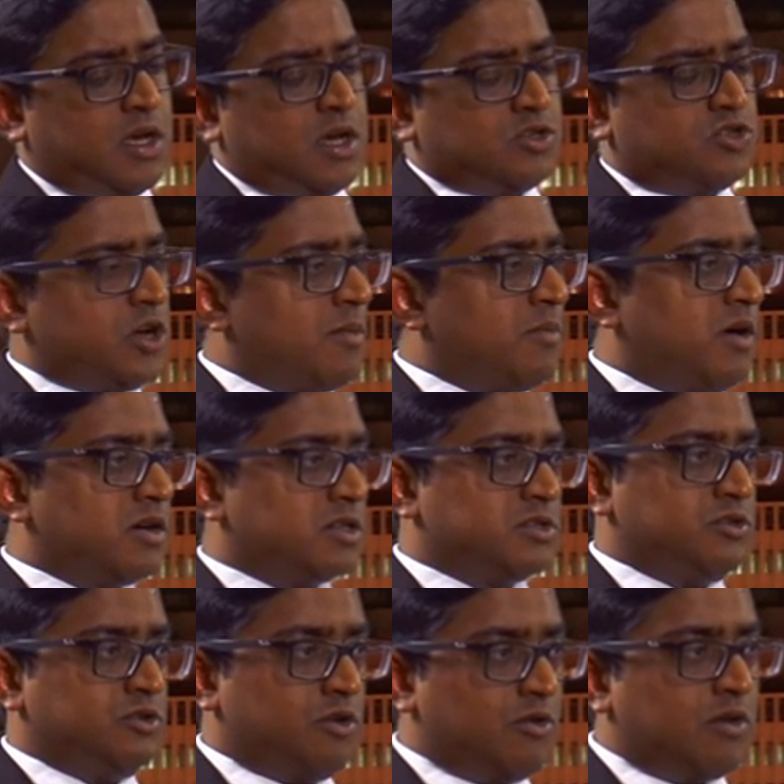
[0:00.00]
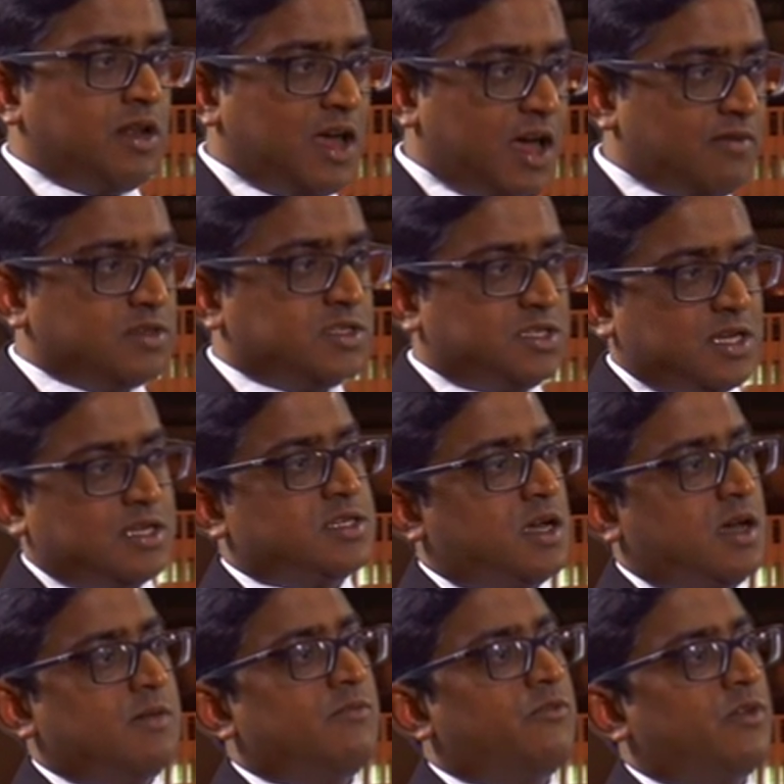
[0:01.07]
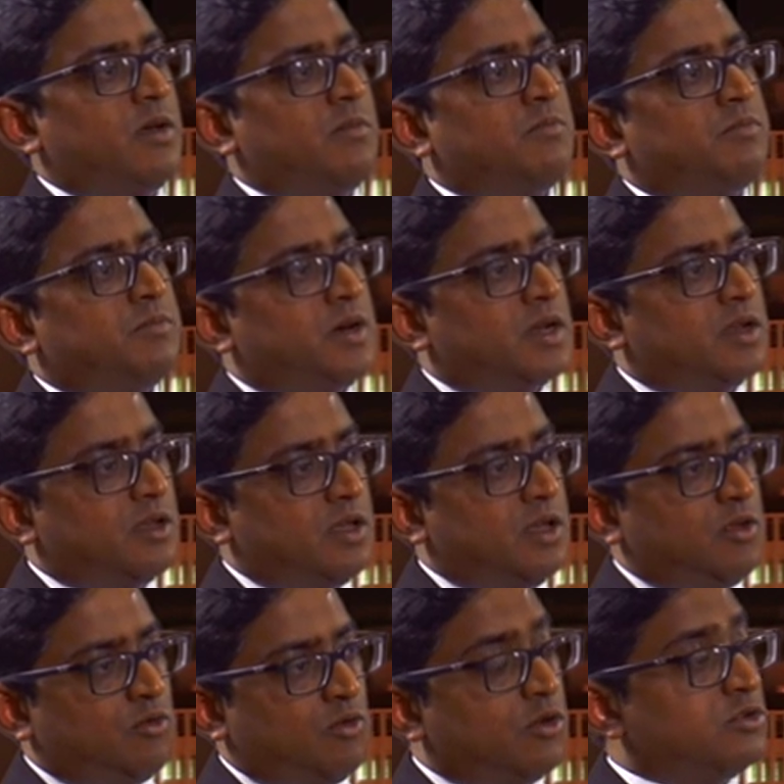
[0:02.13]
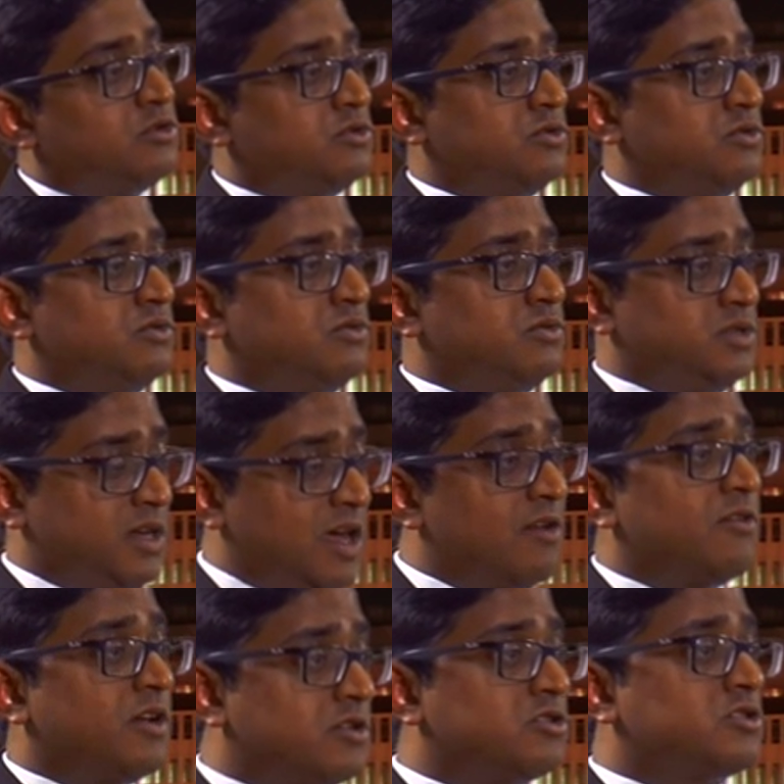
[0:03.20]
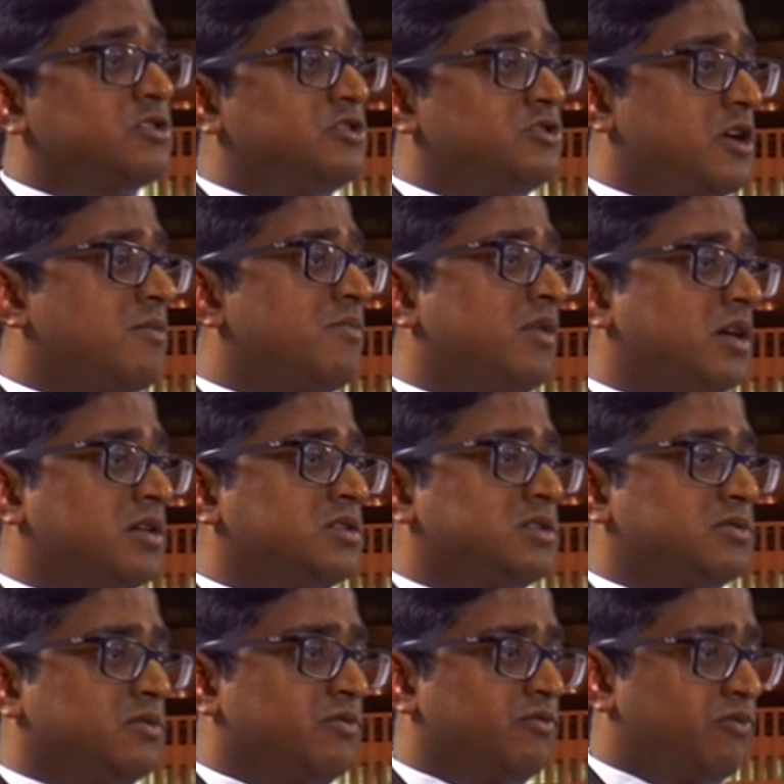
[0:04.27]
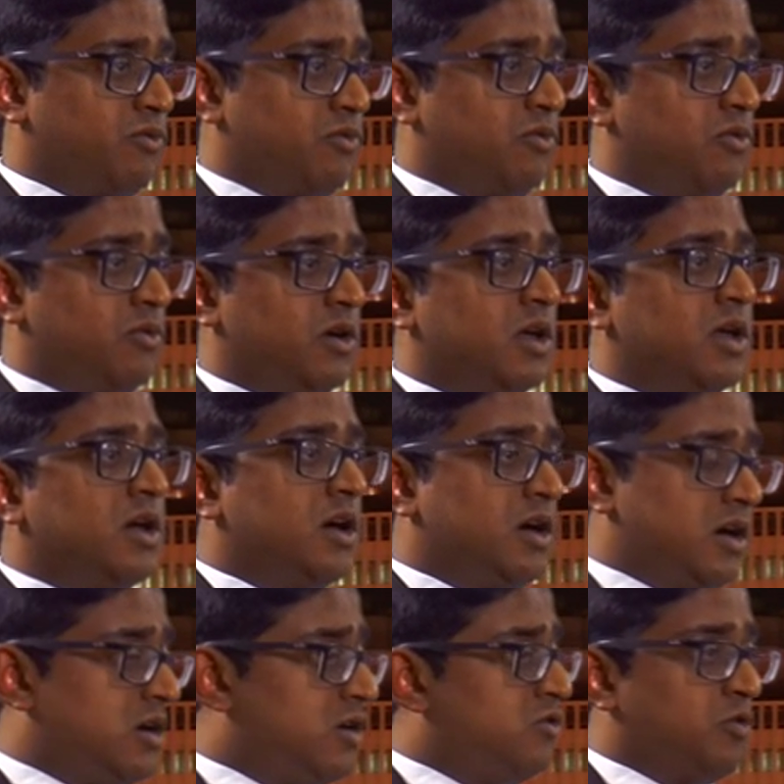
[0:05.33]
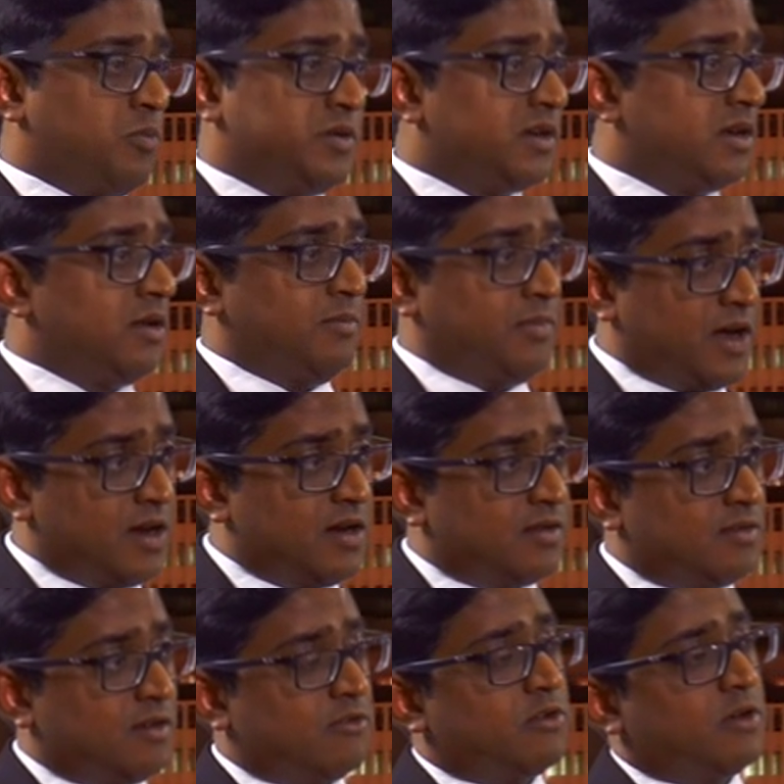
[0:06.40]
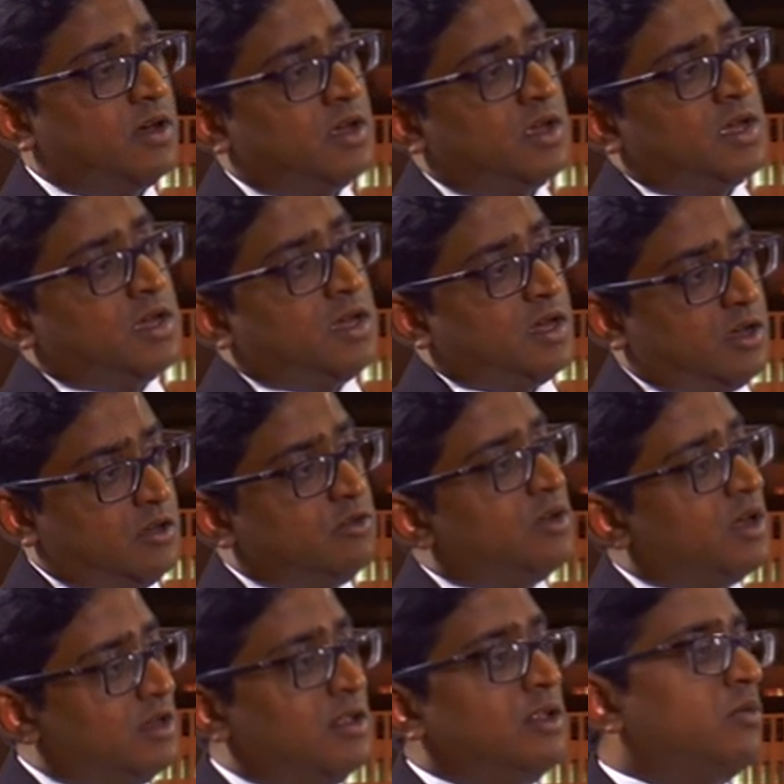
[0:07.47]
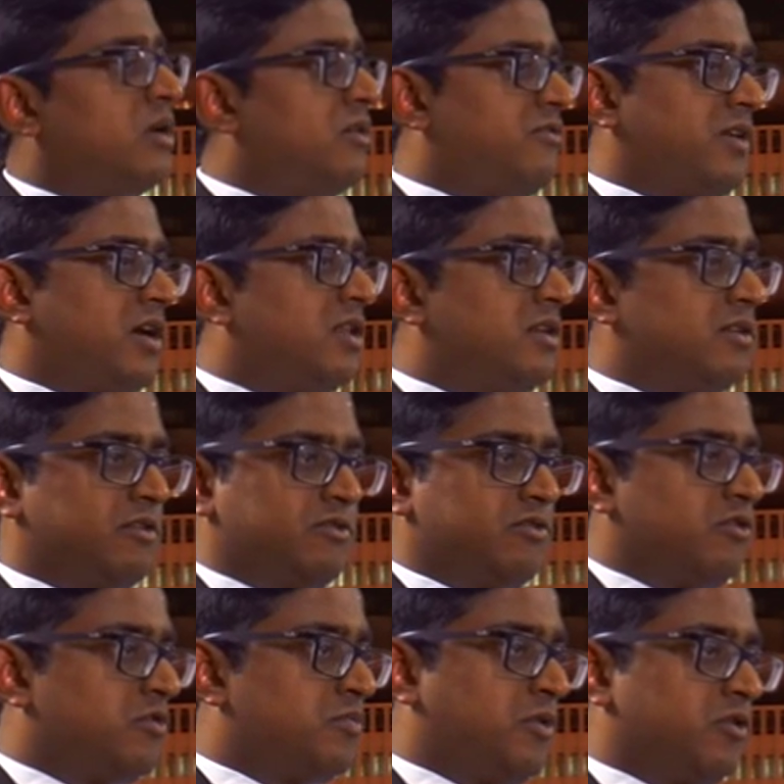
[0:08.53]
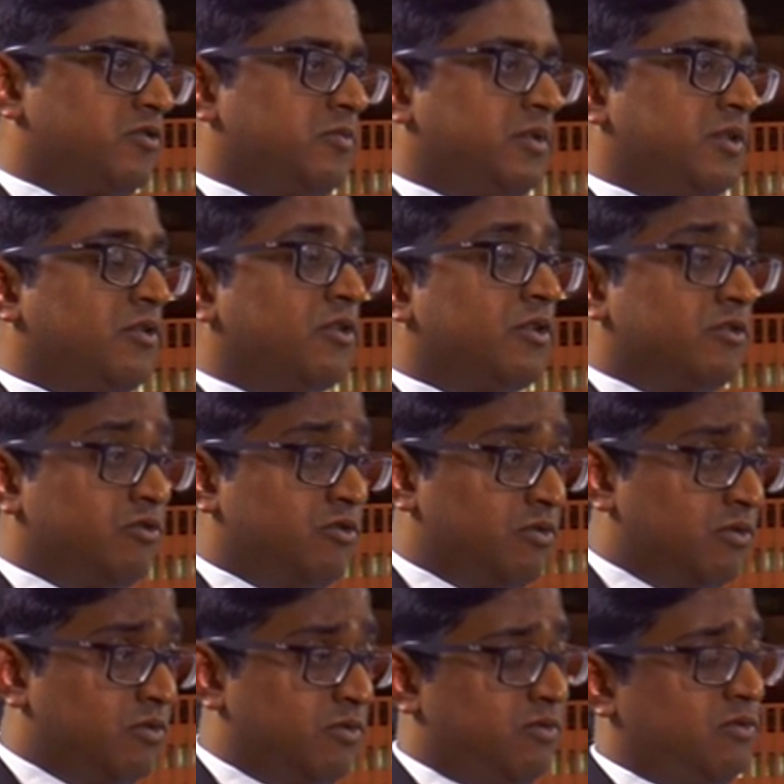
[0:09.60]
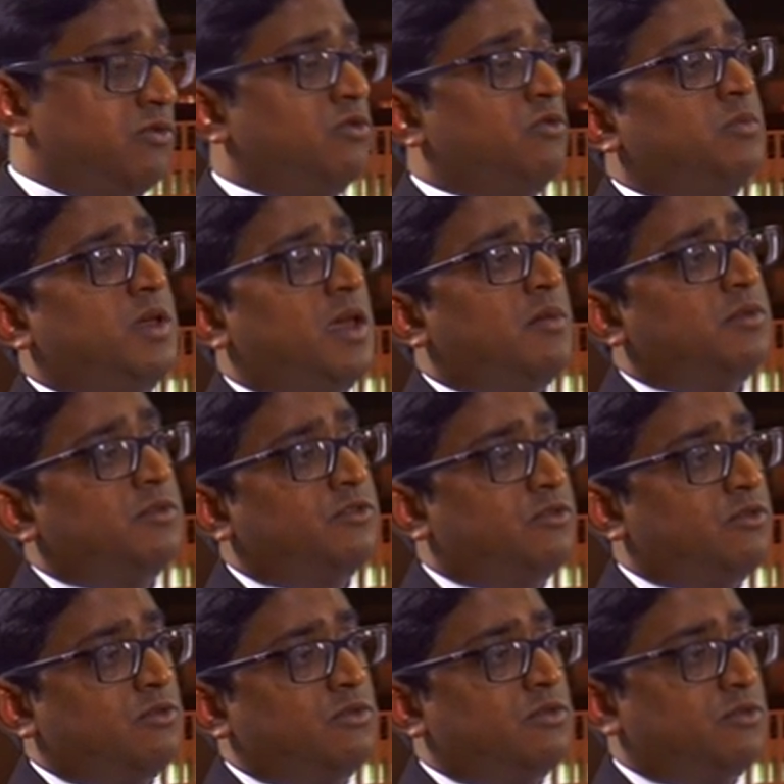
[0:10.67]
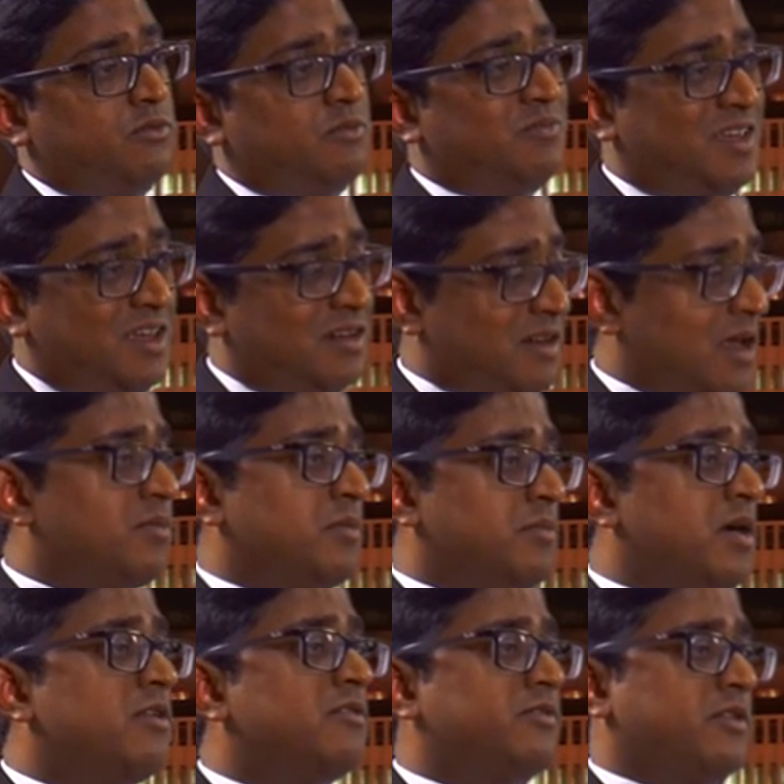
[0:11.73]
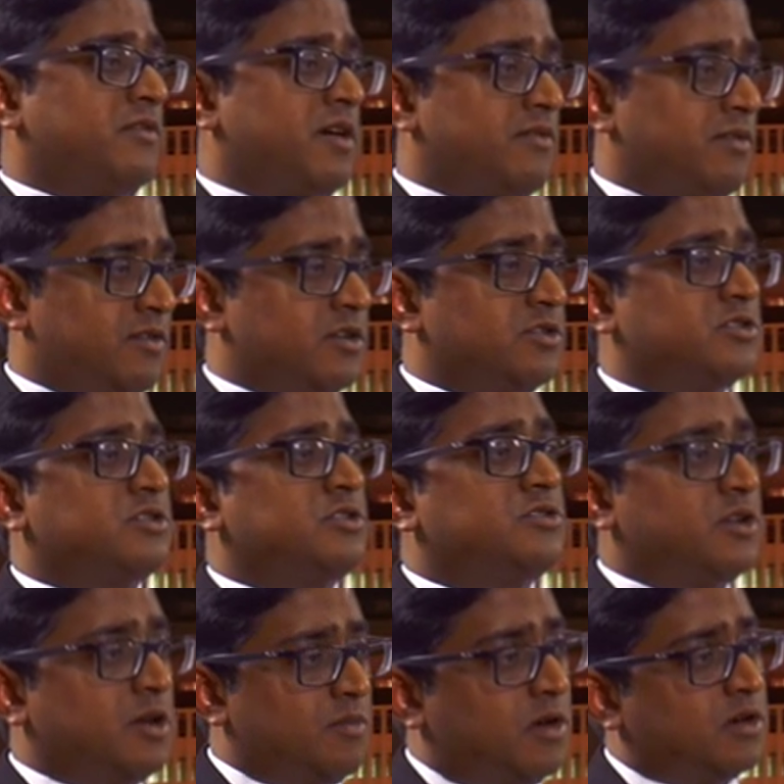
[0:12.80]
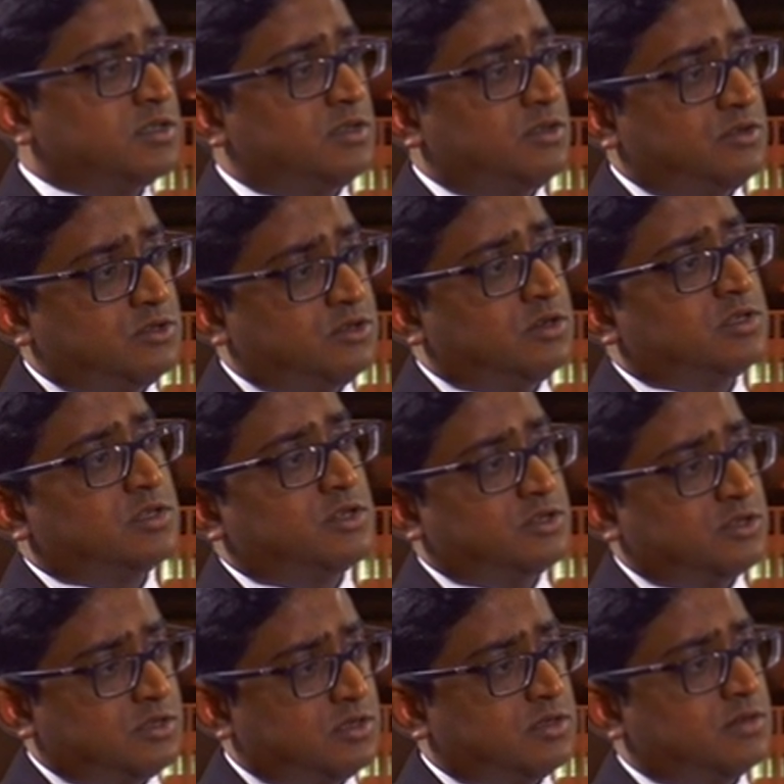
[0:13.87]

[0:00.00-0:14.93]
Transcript: Trademarks, you don't really have a set time frame, but in order to get registered trademarks for your particular brand, etc., you'd ideally want to file it as soon as possible in order to be able to claim the benefit of having registered trademarks in those jurisdictions.